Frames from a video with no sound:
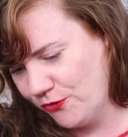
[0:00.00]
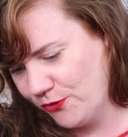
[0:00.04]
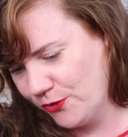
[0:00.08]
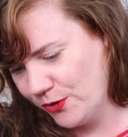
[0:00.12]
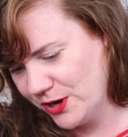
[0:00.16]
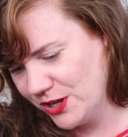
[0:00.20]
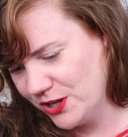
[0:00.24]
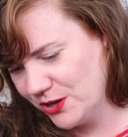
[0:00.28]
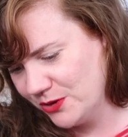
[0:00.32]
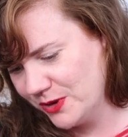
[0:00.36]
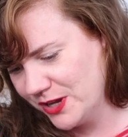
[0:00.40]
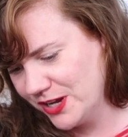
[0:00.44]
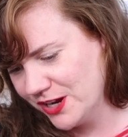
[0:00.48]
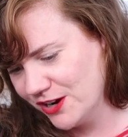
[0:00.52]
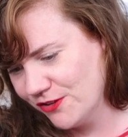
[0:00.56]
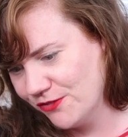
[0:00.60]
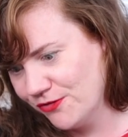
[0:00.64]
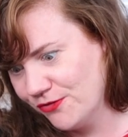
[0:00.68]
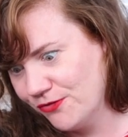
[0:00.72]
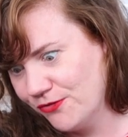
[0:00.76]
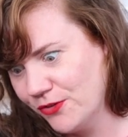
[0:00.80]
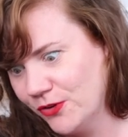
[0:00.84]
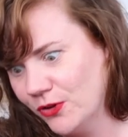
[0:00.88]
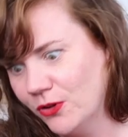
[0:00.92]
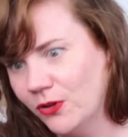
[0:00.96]
for you here,
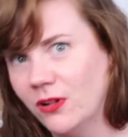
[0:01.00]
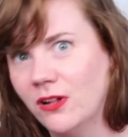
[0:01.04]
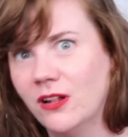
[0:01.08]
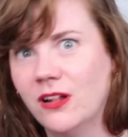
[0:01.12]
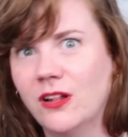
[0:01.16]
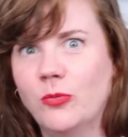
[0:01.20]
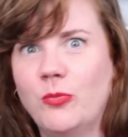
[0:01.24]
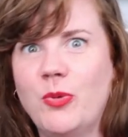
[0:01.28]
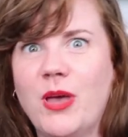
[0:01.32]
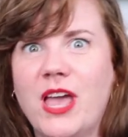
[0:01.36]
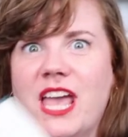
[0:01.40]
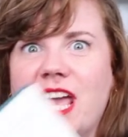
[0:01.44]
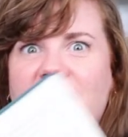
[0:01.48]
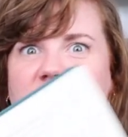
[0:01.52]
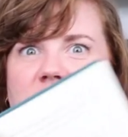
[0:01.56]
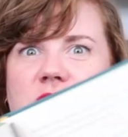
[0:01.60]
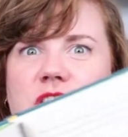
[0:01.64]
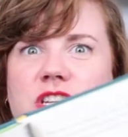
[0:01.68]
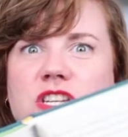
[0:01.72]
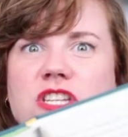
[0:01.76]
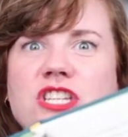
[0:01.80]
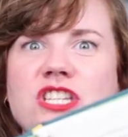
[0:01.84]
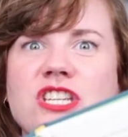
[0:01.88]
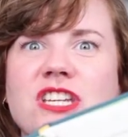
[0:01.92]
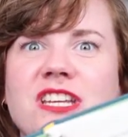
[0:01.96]
full
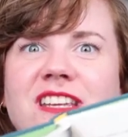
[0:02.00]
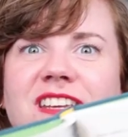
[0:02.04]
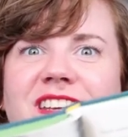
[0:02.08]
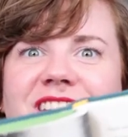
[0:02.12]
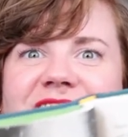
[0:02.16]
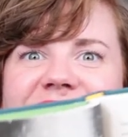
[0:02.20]
page